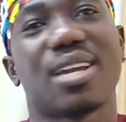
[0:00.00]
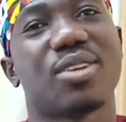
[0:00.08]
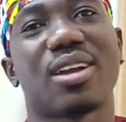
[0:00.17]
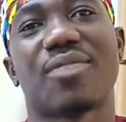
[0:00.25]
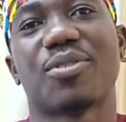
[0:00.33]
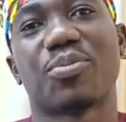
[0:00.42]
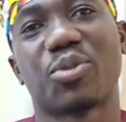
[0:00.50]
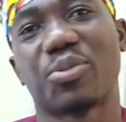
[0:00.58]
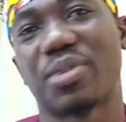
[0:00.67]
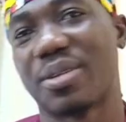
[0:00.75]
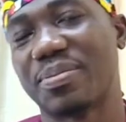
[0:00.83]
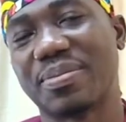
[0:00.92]
I don't have a
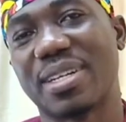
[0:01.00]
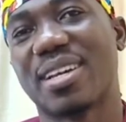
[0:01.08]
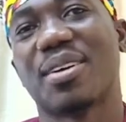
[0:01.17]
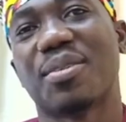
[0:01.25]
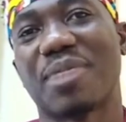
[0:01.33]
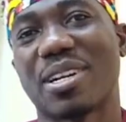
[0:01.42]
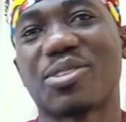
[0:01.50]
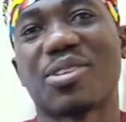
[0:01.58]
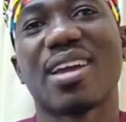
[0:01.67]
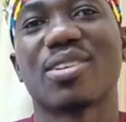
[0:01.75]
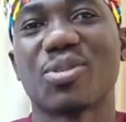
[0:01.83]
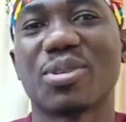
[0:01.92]
problem, but
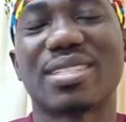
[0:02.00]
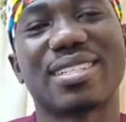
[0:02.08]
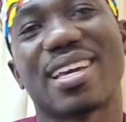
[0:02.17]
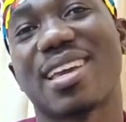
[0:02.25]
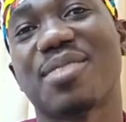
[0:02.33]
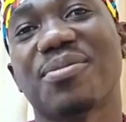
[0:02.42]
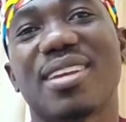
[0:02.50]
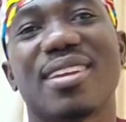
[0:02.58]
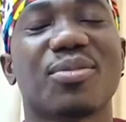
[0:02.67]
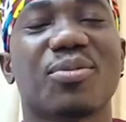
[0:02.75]
try and do it in the evening.